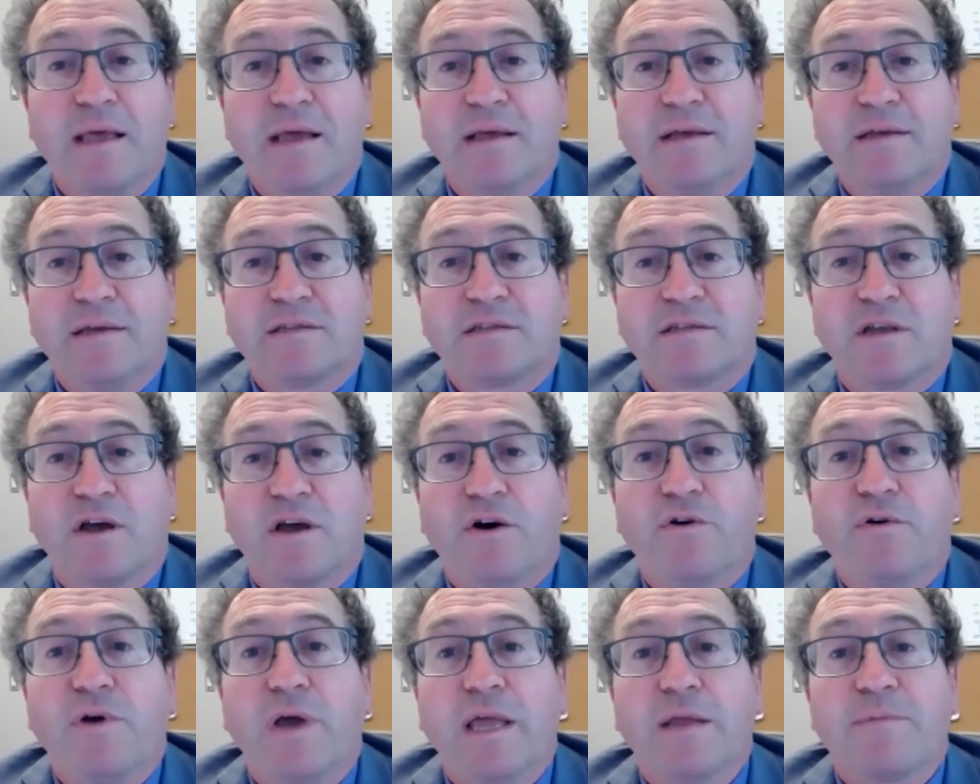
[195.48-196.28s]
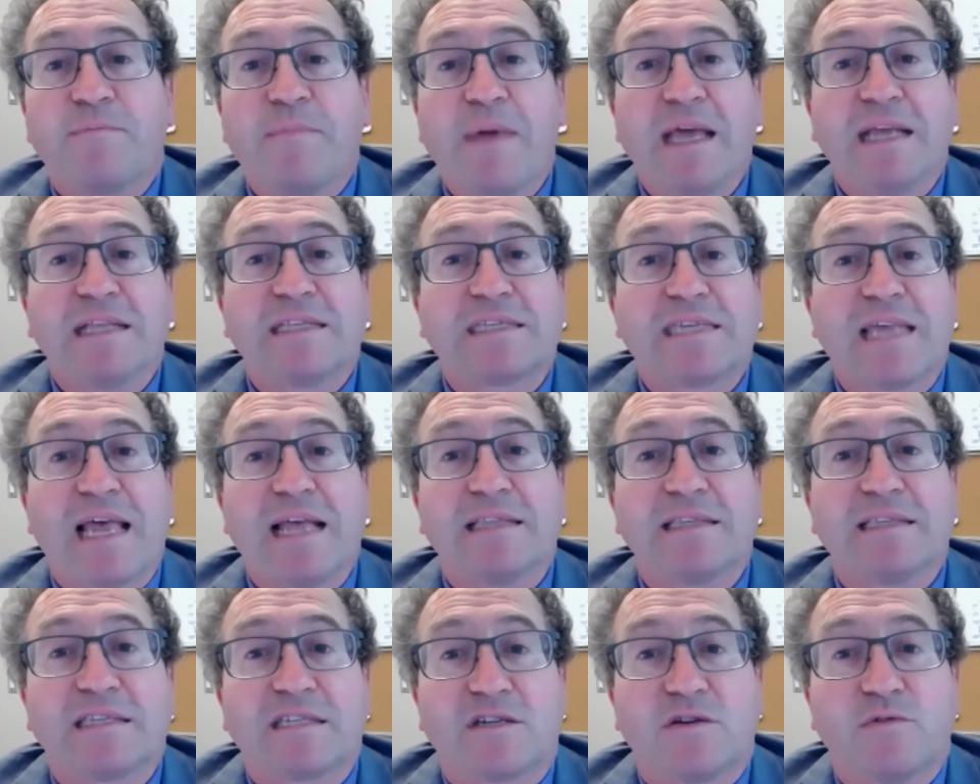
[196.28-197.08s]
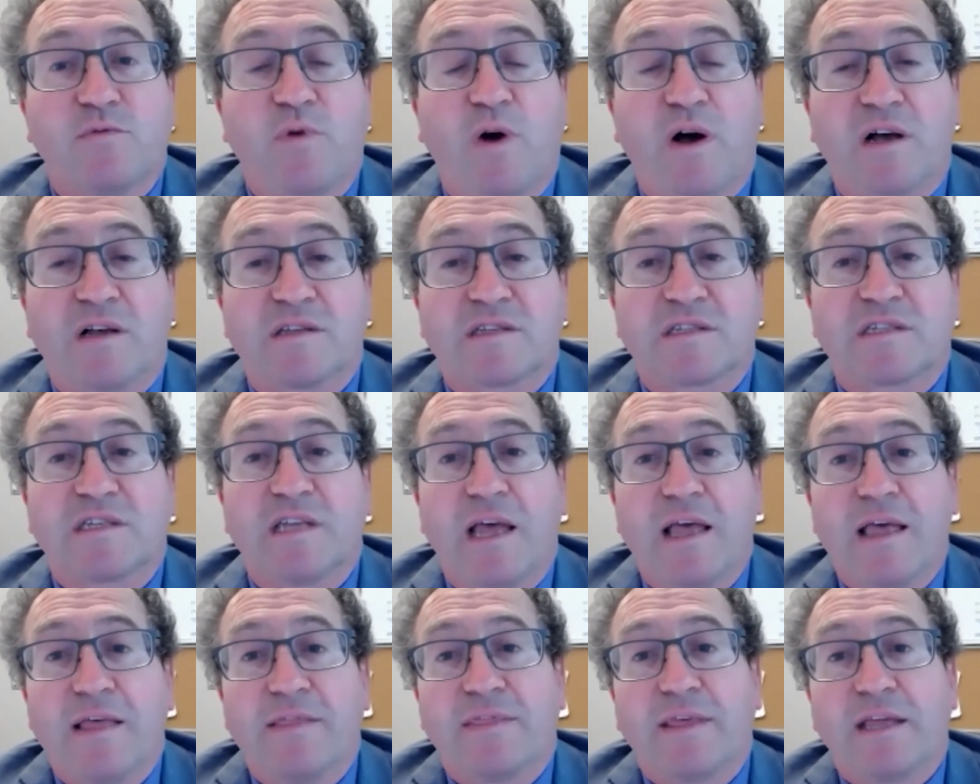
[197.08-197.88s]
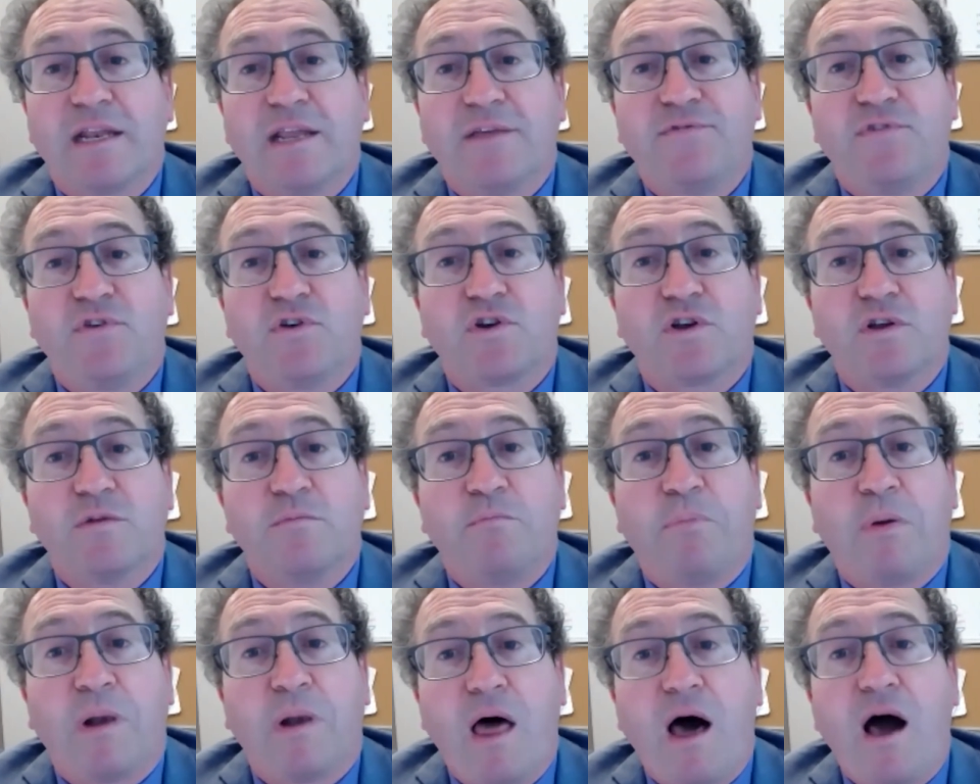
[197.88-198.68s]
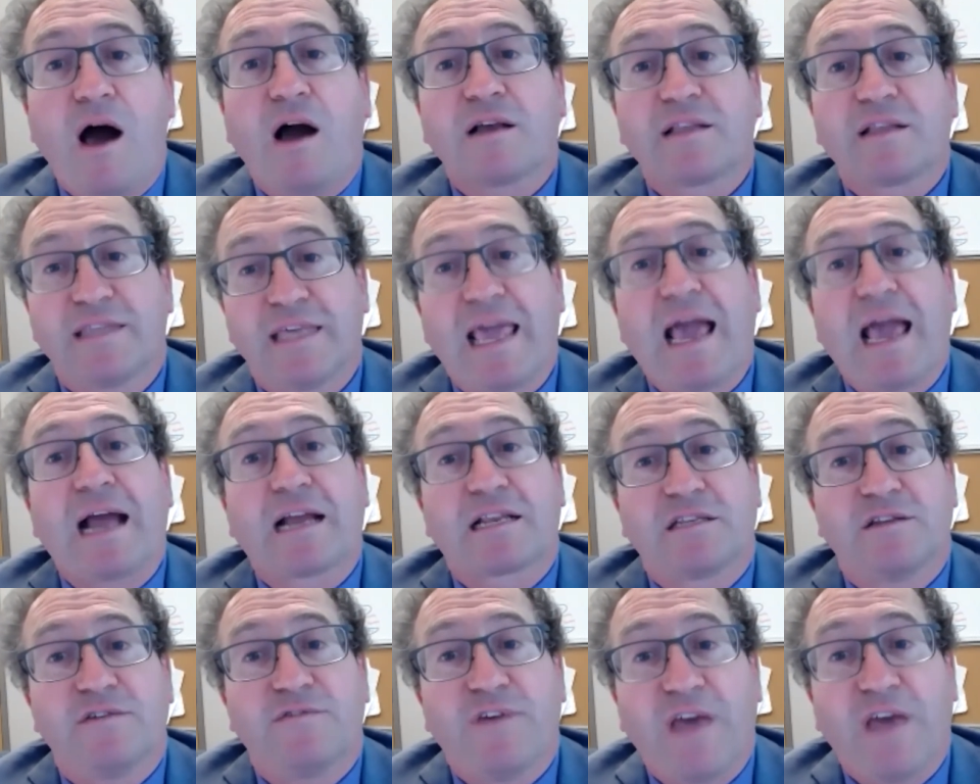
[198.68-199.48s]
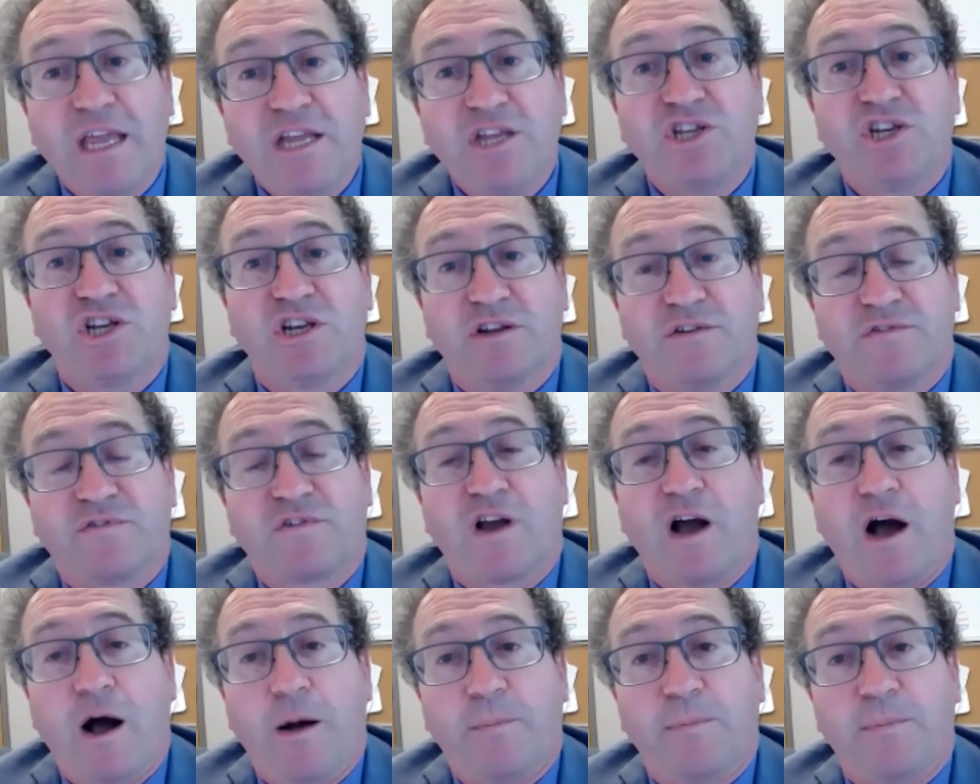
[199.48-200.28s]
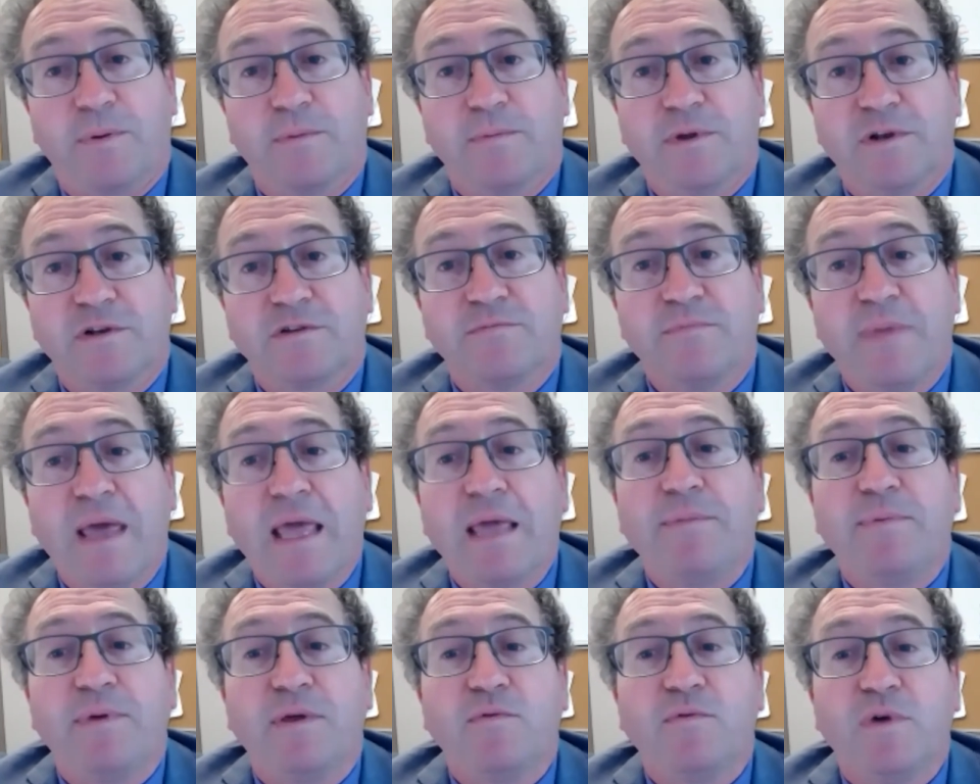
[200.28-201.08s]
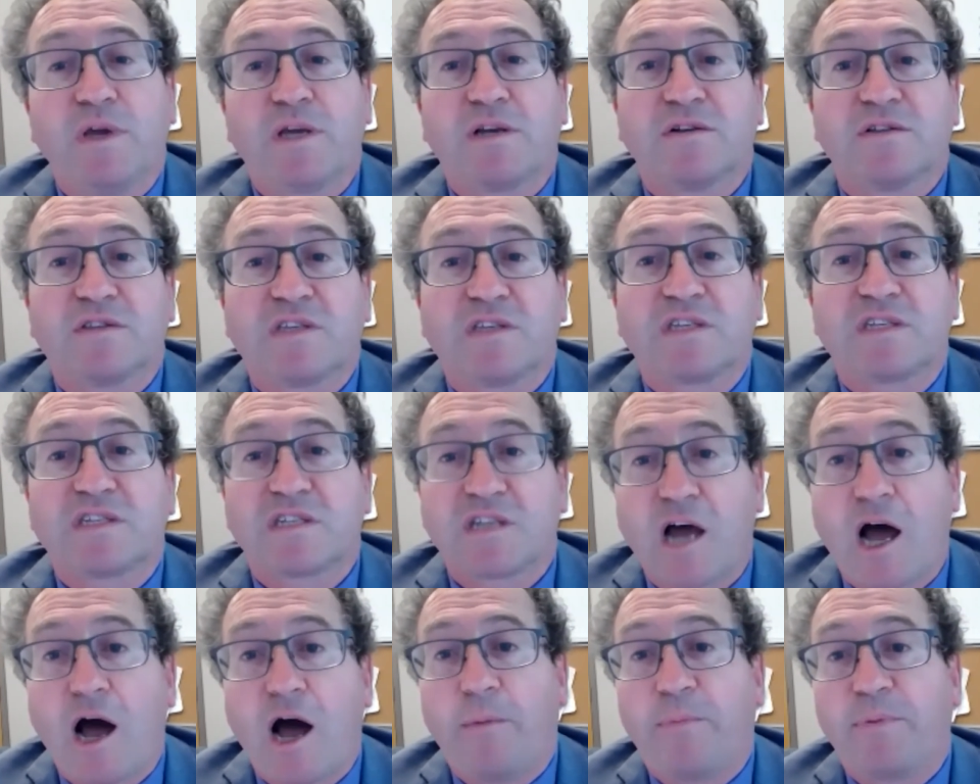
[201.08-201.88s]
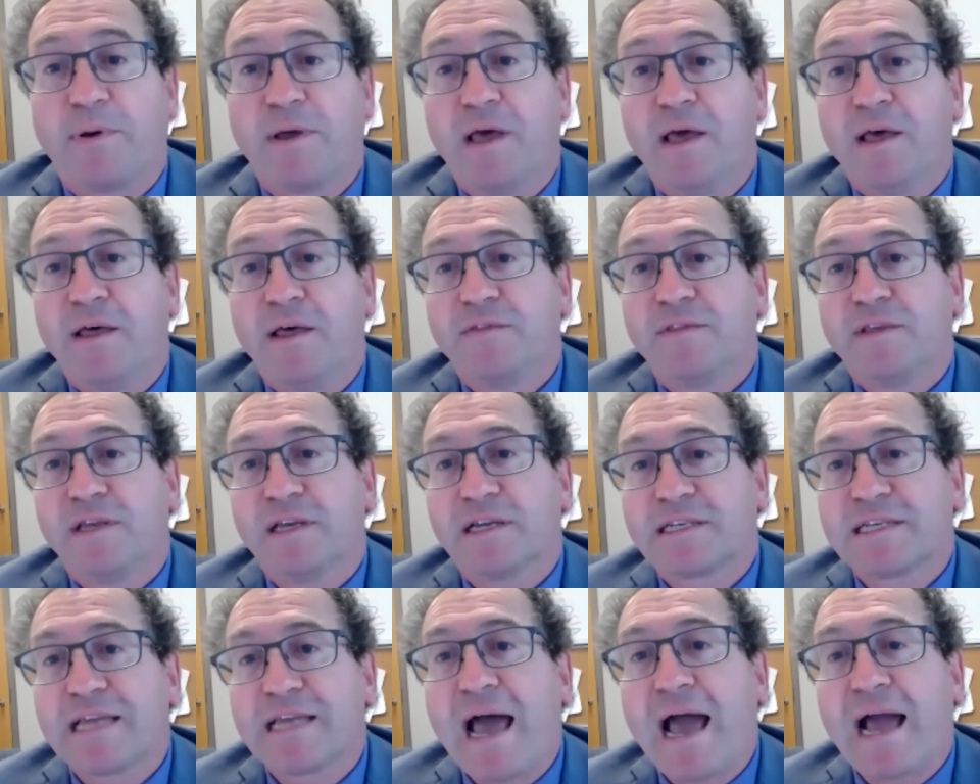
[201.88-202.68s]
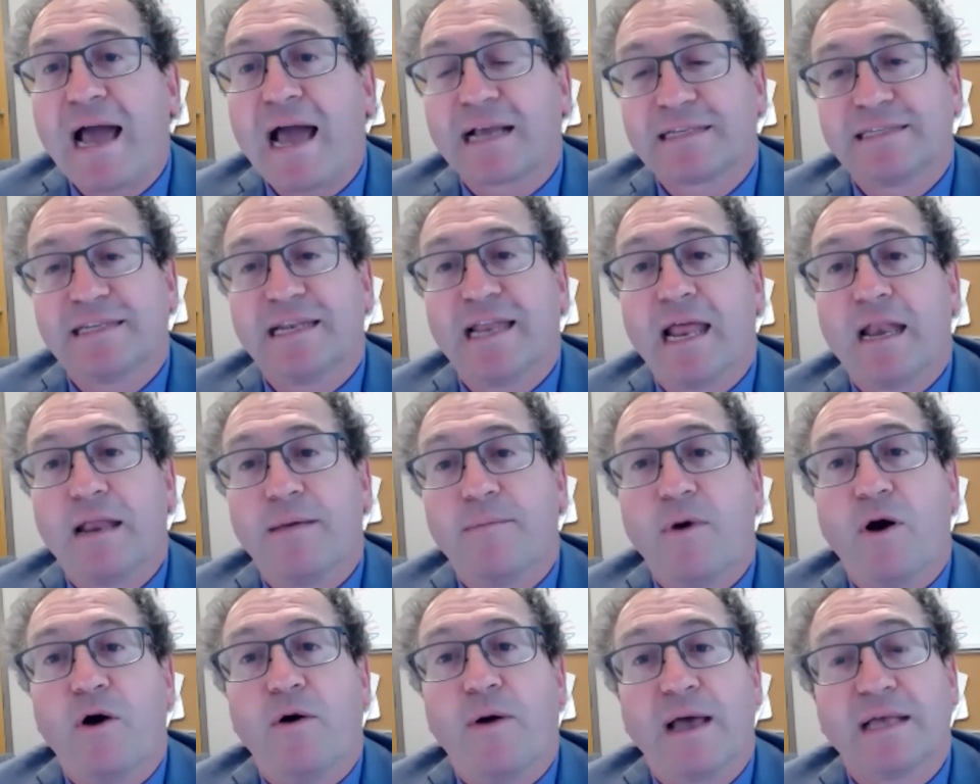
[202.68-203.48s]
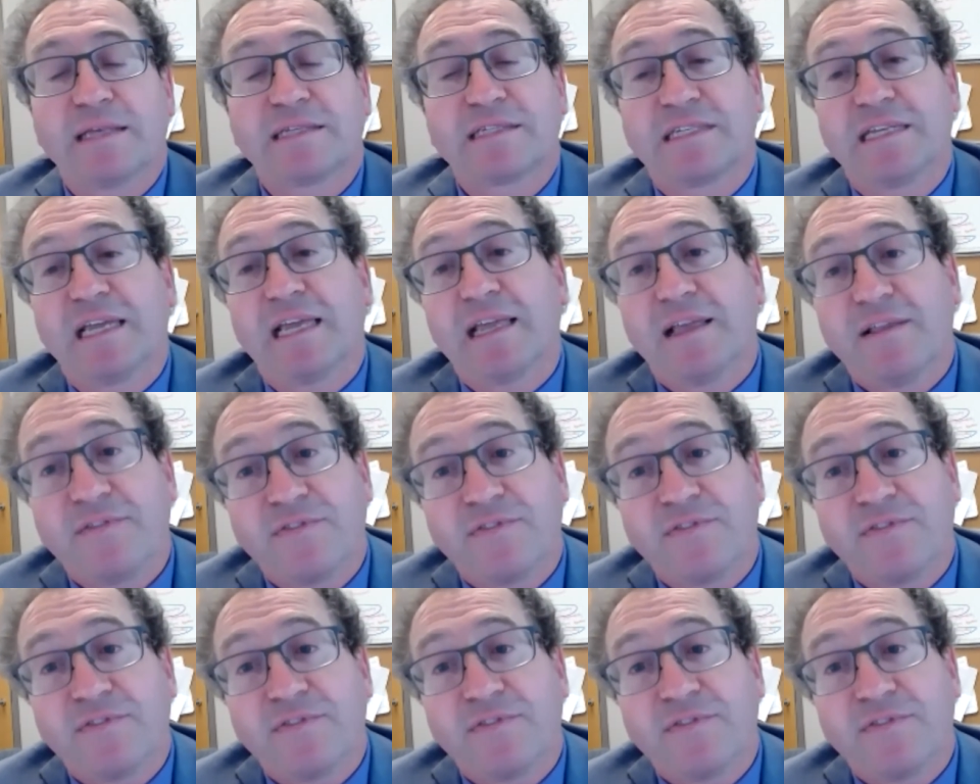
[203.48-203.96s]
So it made sense to us that if you could block the activation of complement, maybe we could stop the attacks in NMOSD.